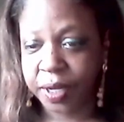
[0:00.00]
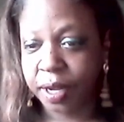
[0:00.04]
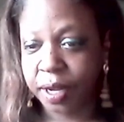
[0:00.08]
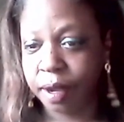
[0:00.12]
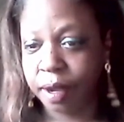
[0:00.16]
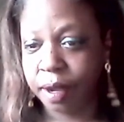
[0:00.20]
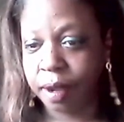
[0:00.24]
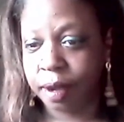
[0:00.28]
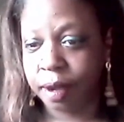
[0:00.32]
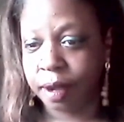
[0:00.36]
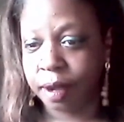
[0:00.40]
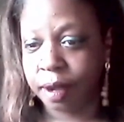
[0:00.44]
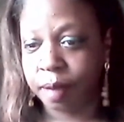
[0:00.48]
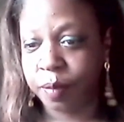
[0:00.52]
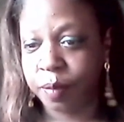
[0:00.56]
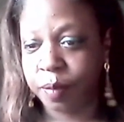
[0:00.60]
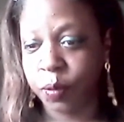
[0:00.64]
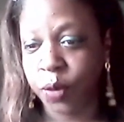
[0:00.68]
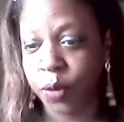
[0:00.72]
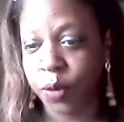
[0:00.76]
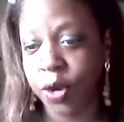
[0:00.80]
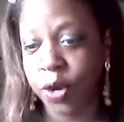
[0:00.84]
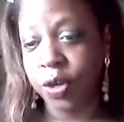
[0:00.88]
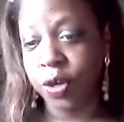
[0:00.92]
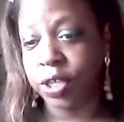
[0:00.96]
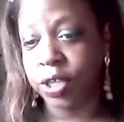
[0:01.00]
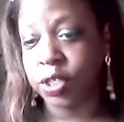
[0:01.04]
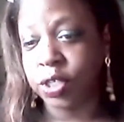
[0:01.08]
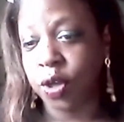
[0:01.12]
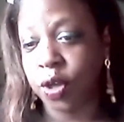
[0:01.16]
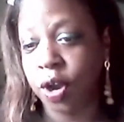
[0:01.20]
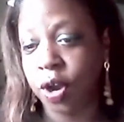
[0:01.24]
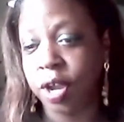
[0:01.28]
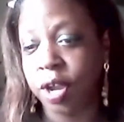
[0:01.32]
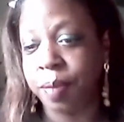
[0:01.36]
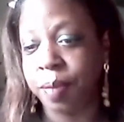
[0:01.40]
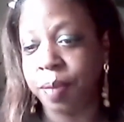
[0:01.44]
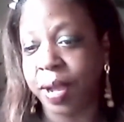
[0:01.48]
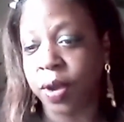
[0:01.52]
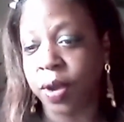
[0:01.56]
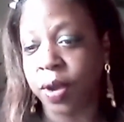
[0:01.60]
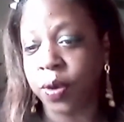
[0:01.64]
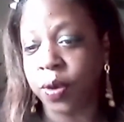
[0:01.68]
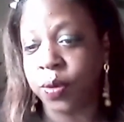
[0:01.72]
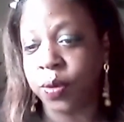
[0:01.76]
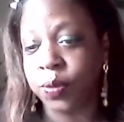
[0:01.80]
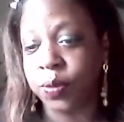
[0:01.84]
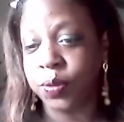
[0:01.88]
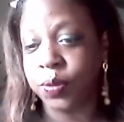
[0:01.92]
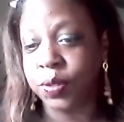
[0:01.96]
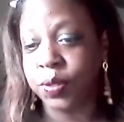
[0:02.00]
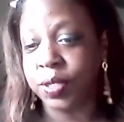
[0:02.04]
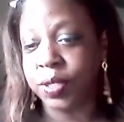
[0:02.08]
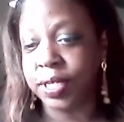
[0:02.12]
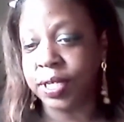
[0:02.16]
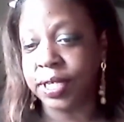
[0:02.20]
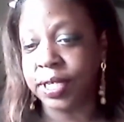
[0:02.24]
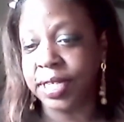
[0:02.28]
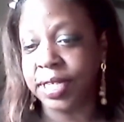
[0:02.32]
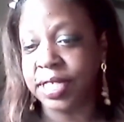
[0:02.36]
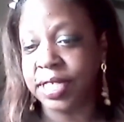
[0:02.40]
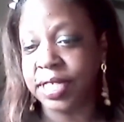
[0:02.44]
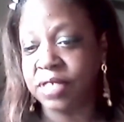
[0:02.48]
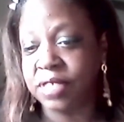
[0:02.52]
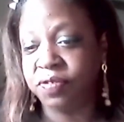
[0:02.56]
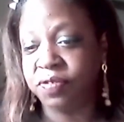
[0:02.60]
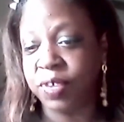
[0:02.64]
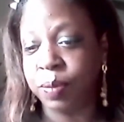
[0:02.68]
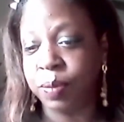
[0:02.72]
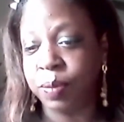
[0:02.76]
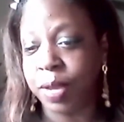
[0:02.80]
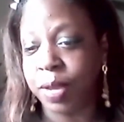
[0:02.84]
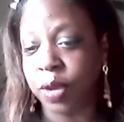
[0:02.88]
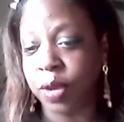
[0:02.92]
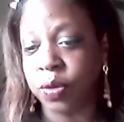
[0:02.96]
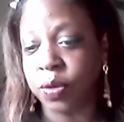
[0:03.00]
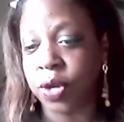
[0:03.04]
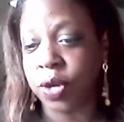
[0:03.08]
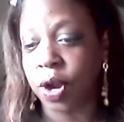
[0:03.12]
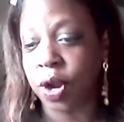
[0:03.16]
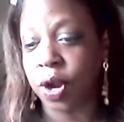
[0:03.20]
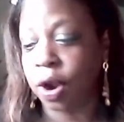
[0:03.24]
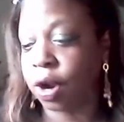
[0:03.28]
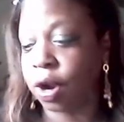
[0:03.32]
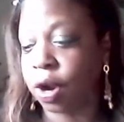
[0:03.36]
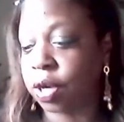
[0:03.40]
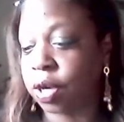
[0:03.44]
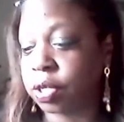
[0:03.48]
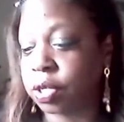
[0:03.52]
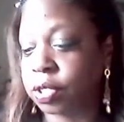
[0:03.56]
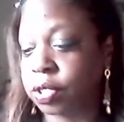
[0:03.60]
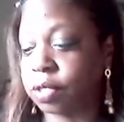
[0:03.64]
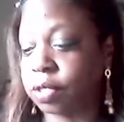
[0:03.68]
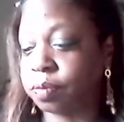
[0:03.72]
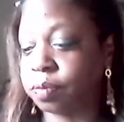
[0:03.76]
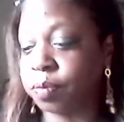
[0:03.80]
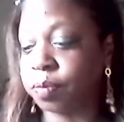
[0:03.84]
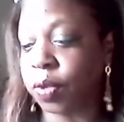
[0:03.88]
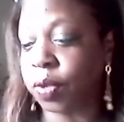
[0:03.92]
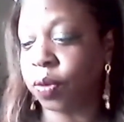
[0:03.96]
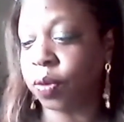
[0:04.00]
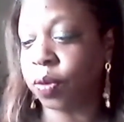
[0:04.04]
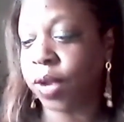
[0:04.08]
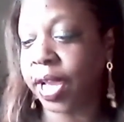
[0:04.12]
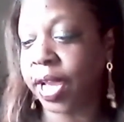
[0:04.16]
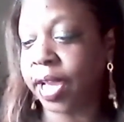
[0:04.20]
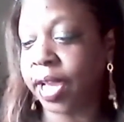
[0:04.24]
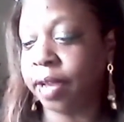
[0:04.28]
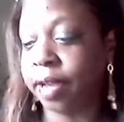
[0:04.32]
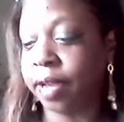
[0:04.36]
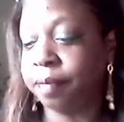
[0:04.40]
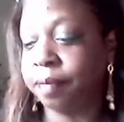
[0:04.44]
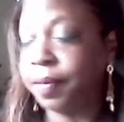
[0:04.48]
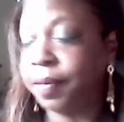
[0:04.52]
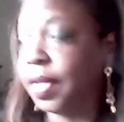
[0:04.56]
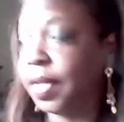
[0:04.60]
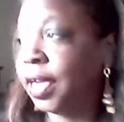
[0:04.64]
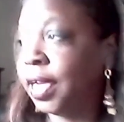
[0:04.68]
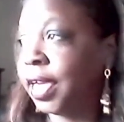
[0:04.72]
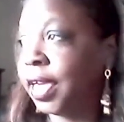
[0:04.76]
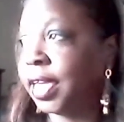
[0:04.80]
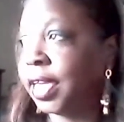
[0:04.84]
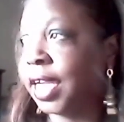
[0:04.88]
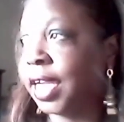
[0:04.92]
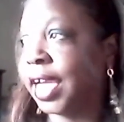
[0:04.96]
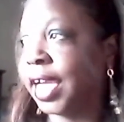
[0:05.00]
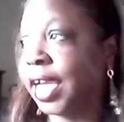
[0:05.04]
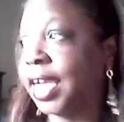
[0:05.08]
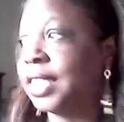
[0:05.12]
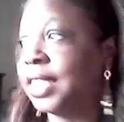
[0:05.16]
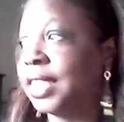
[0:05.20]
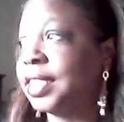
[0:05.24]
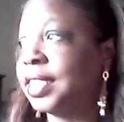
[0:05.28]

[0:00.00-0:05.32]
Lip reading: we're going to talk about these female narcs, okay? And like I